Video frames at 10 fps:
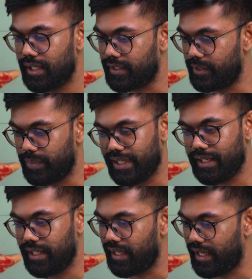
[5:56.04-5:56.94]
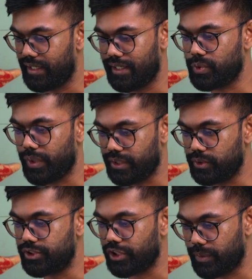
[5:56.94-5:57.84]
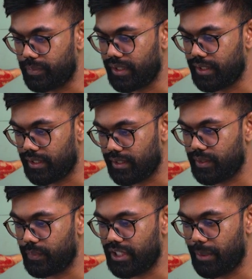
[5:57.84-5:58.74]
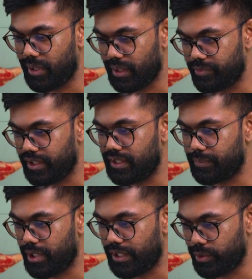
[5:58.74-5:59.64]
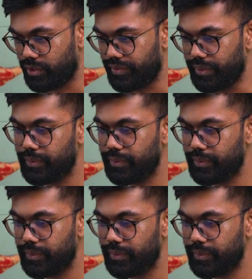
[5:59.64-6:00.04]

completely, and it quite a good job with coming up with the product overview.